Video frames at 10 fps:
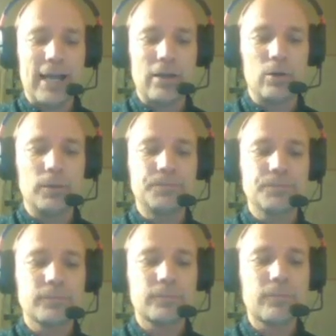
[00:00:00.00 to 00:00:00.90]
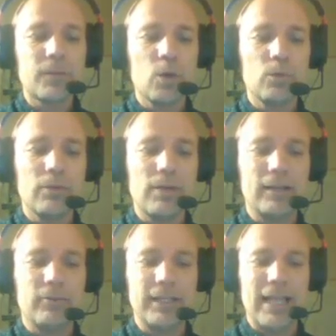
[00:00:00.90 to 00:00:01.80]
angle of what
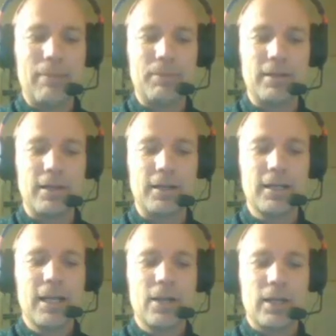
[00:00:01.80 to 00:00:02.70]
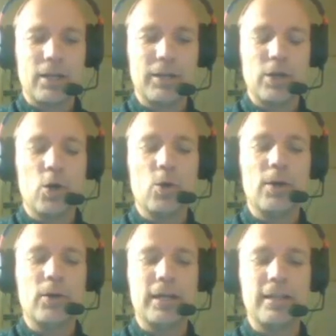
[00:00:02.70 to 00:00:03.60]
really happened here. Here we
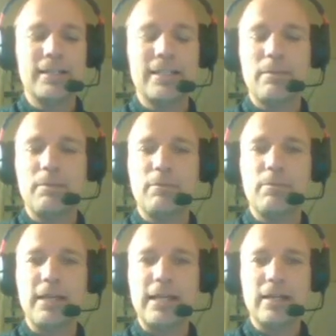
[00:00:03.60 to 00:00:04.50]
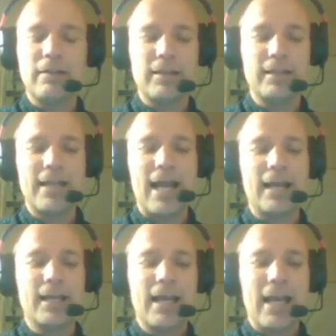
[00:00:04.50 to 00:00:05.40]
go. Okay, this is the beginning of the
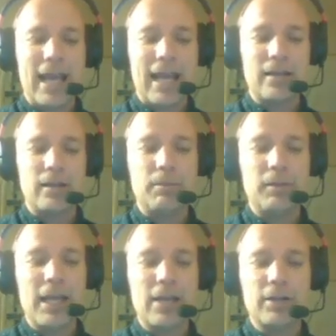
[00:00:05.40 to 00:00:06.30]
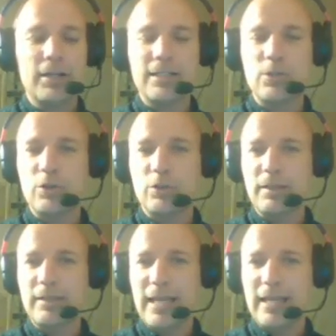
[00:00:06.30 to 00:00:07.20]
attack, and the player is going
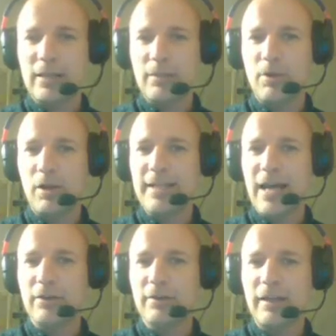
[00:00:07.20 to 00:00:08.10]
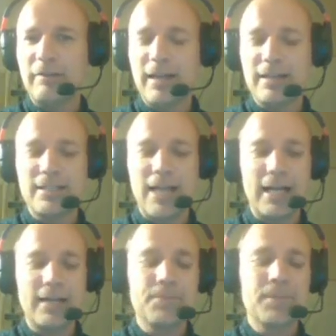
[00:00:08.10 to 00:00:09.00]
to be taking the ball down on the left-hand
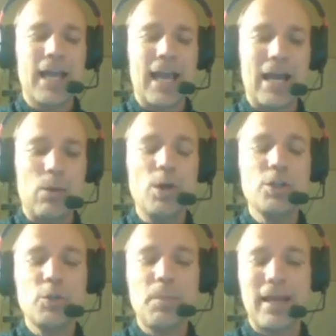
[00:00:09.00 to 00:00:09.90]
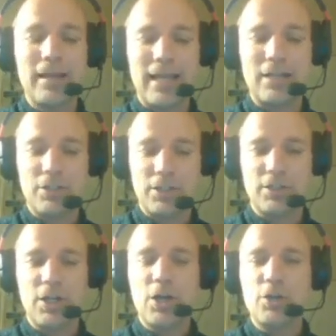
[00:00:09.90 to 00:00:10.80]
side, and I want you to pay
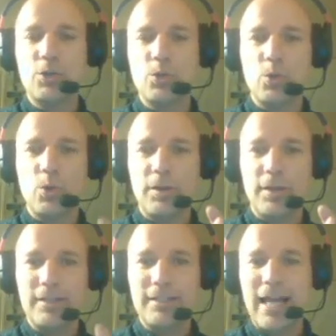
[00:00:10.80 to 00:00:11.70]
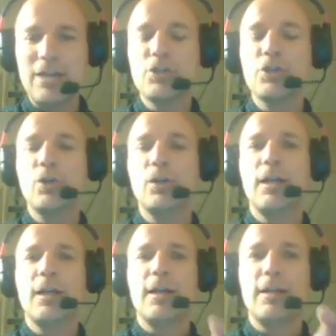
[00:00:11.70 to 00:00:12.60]
attention to the
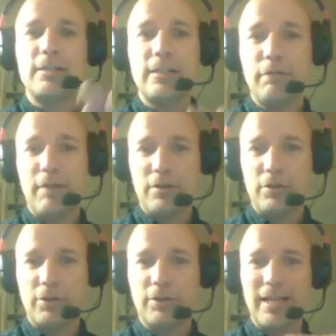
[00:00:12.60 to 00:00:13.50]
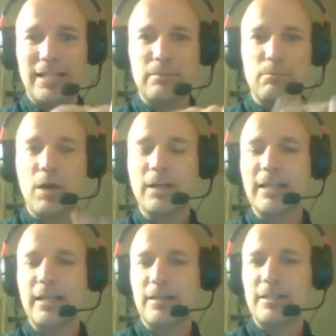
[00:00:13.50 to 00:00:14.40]
central defender that's
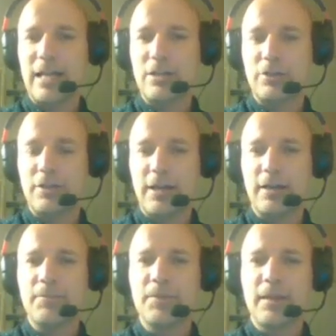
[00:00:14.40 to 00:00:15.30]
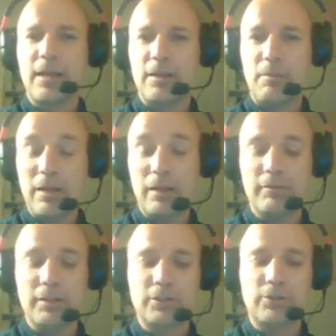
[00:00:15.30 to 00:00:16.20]
marking the center there in the
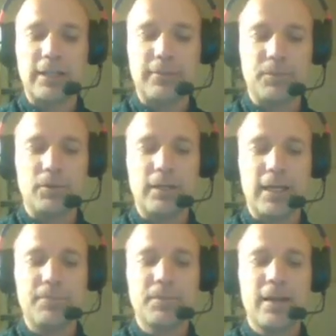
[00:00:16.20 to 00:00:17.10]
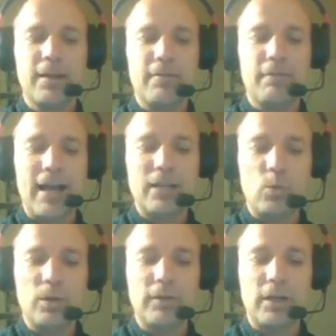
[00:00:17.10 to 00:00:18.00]
middle of the screen. Okay, in fact,
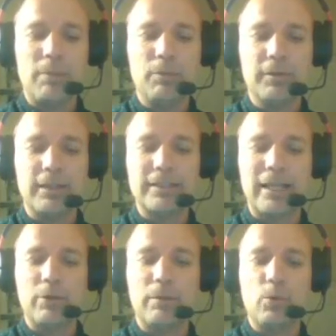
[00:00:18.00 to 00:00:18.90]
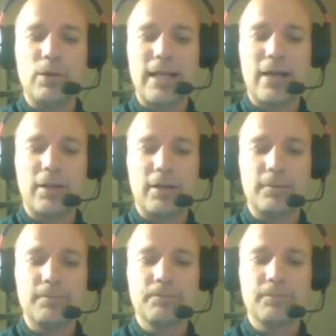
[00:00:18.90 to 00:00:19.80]
a couple of things that I want to point out
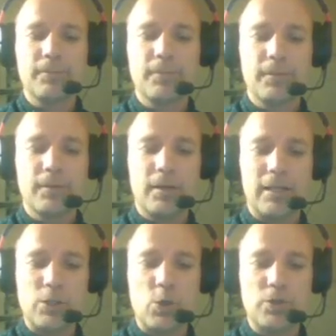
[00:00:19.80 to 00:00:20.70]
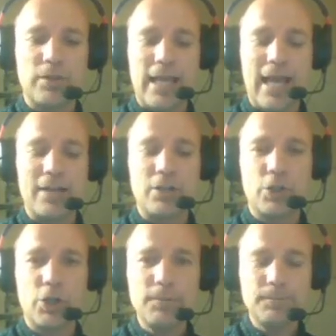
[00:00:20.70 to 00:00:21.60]
here. Let's go to the
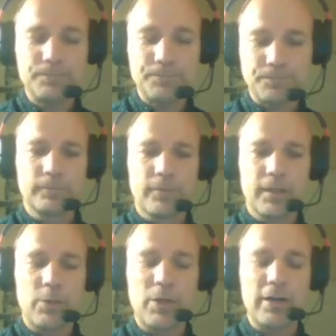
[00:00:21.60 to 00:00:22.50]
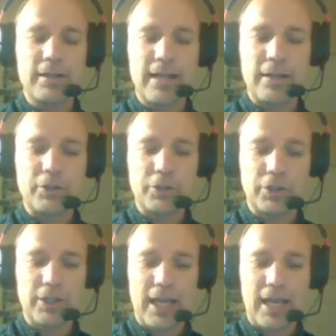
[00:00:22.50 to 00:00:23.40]
editor. Here we are in the
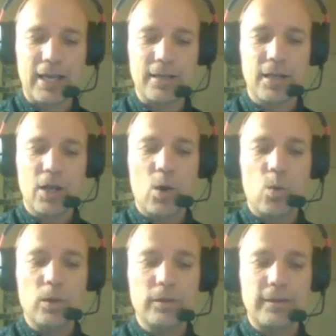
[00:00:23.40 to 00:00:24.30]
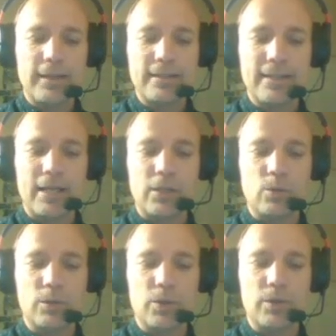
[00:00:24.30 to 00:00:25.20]
editor, and one of the things that you
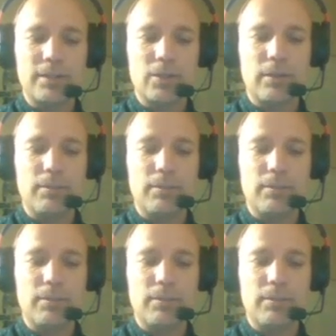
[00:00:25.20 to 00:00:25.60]
will notice, so the